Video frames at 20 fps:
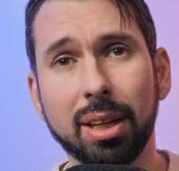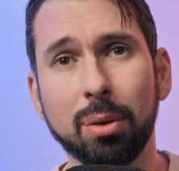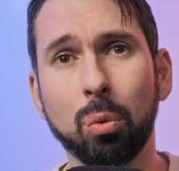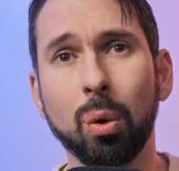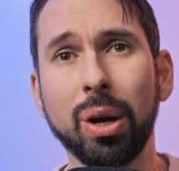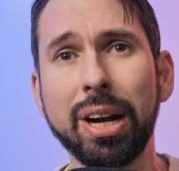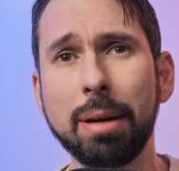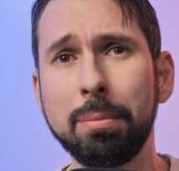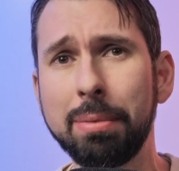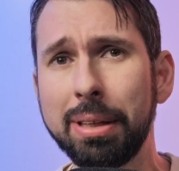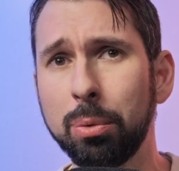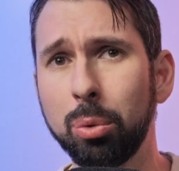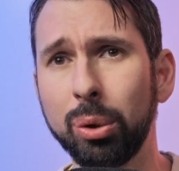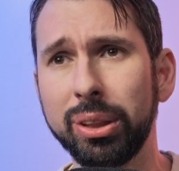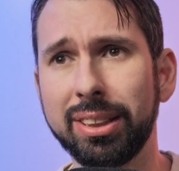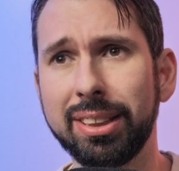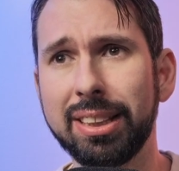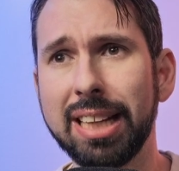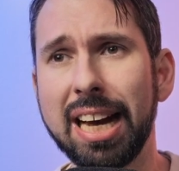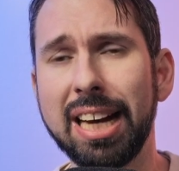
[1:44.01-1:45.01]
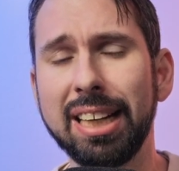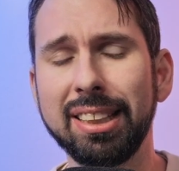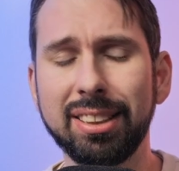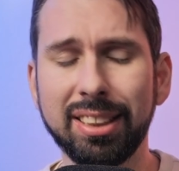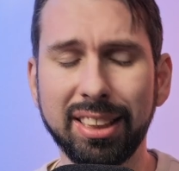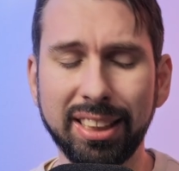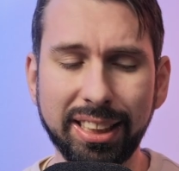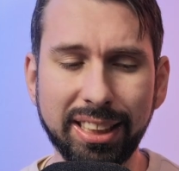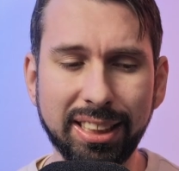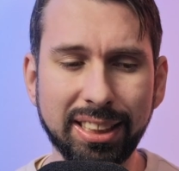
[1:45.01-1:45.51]
What I mean with that
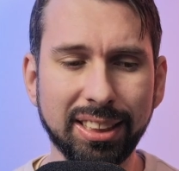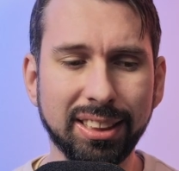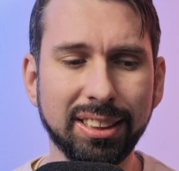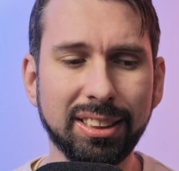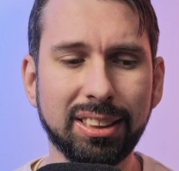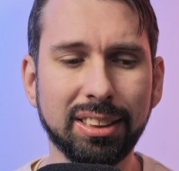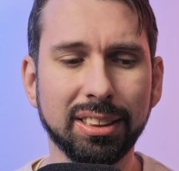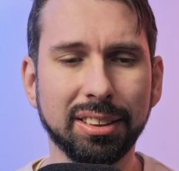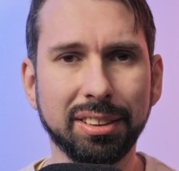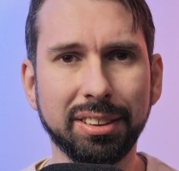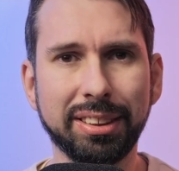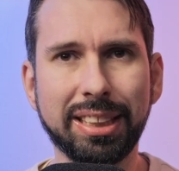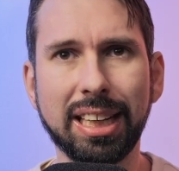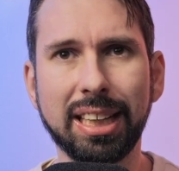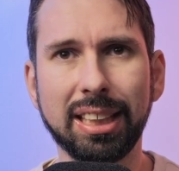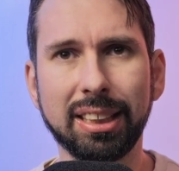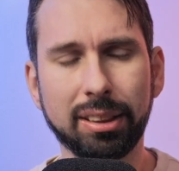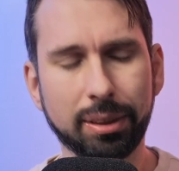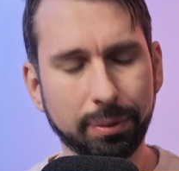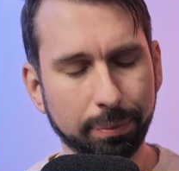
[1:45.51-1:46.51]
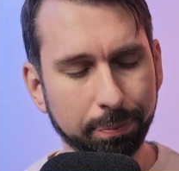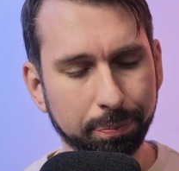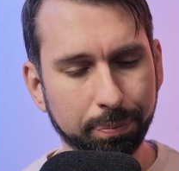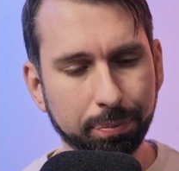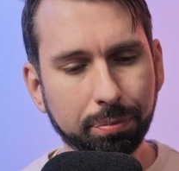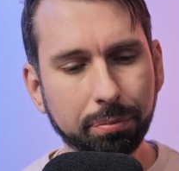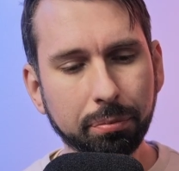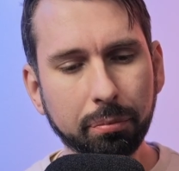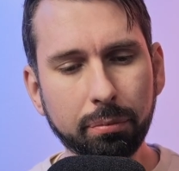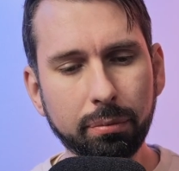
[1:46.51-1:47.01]
is that
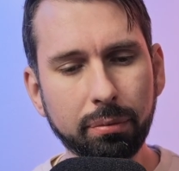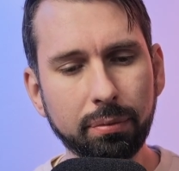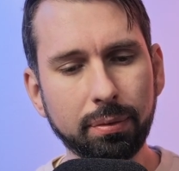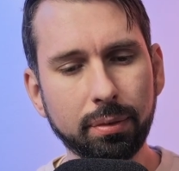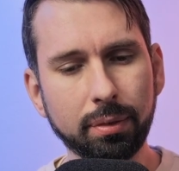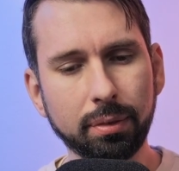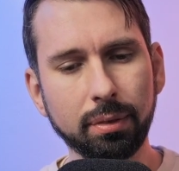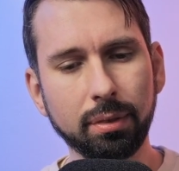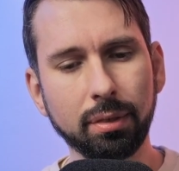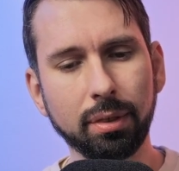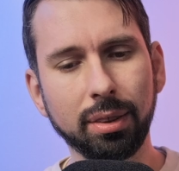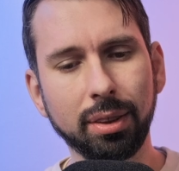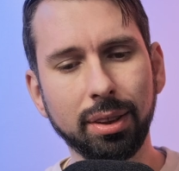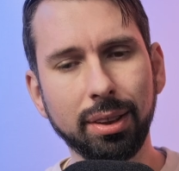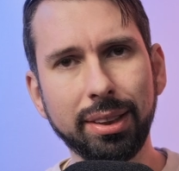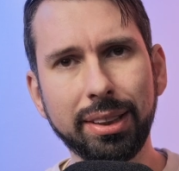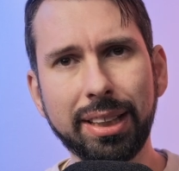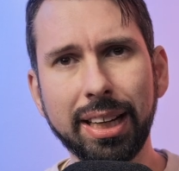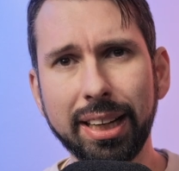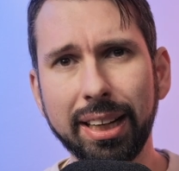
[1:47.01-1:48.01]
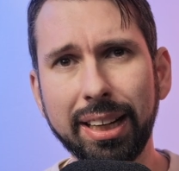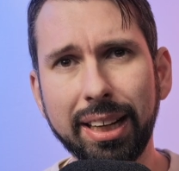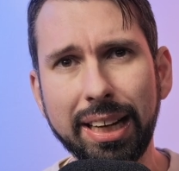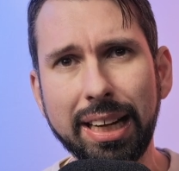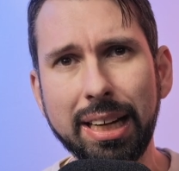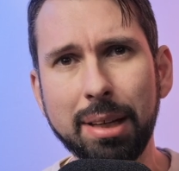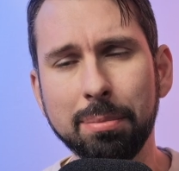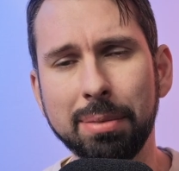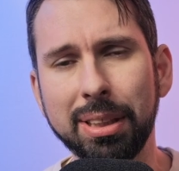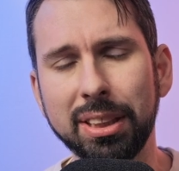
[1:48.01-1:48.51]
the
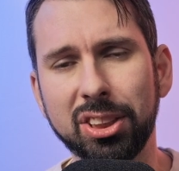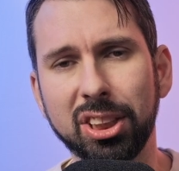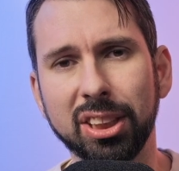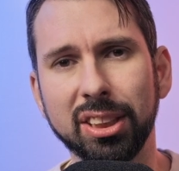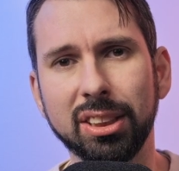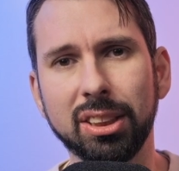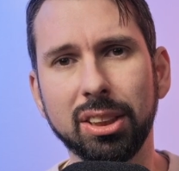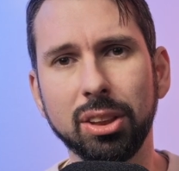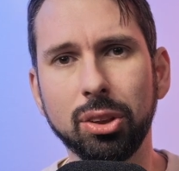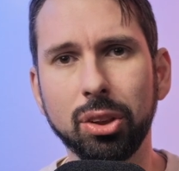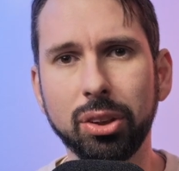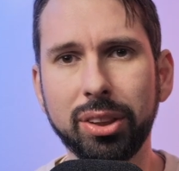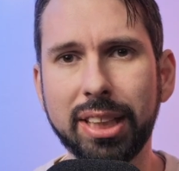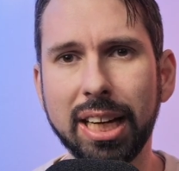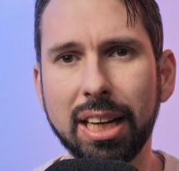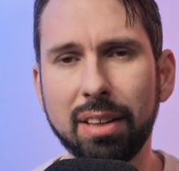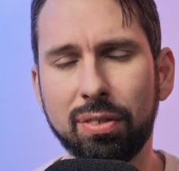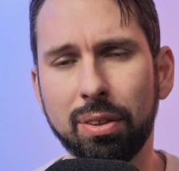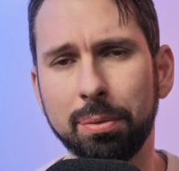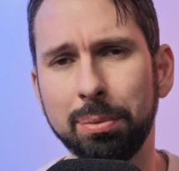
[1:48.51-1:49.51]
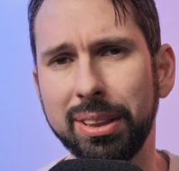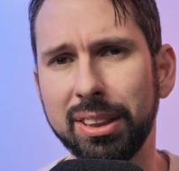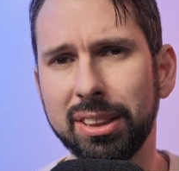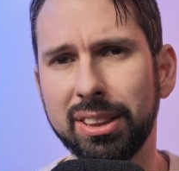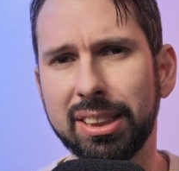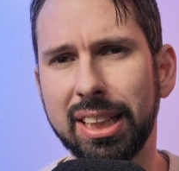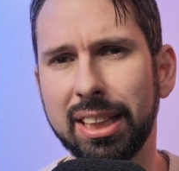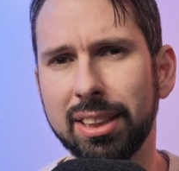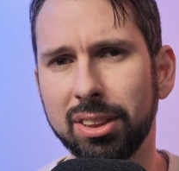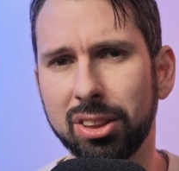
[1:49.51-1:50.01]
images you get from this
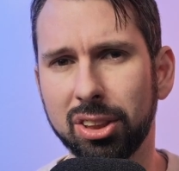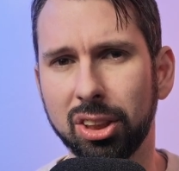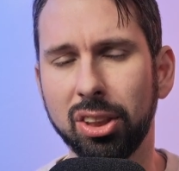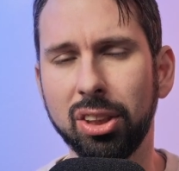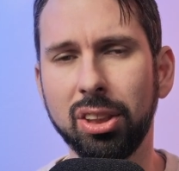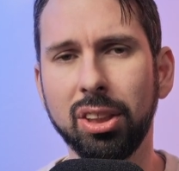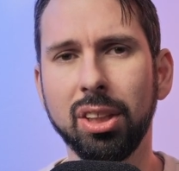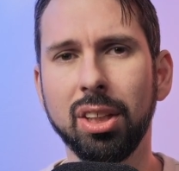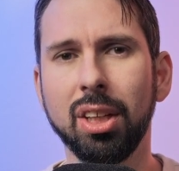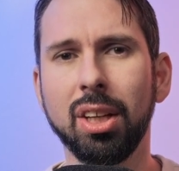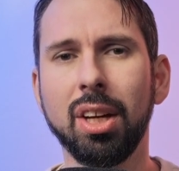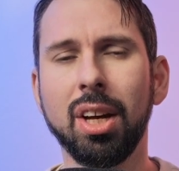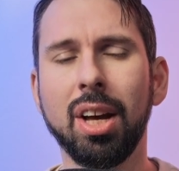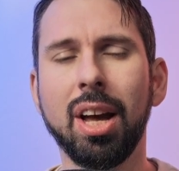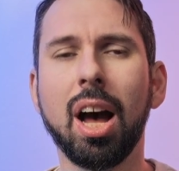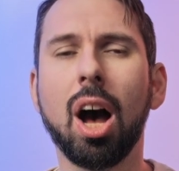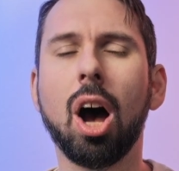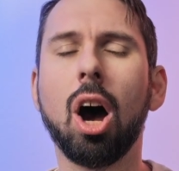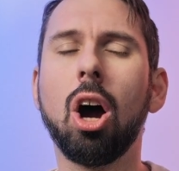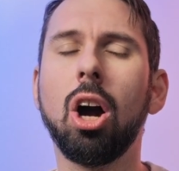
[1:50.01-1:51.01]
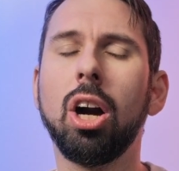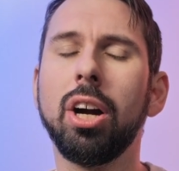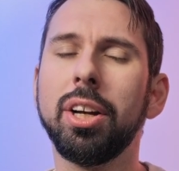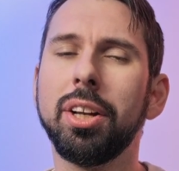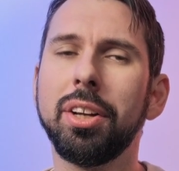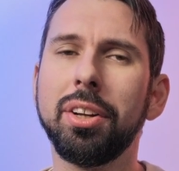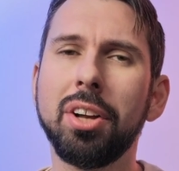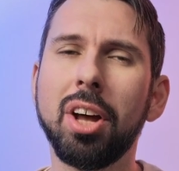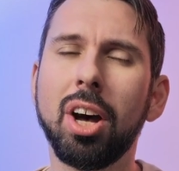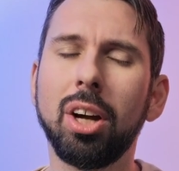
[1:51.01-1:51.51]
sensor are
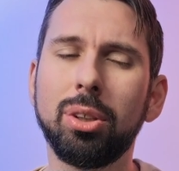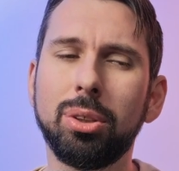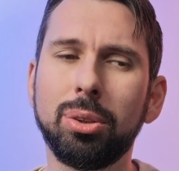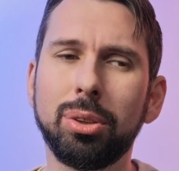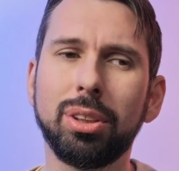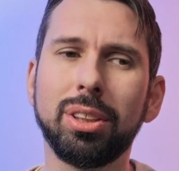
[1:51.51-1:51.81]
not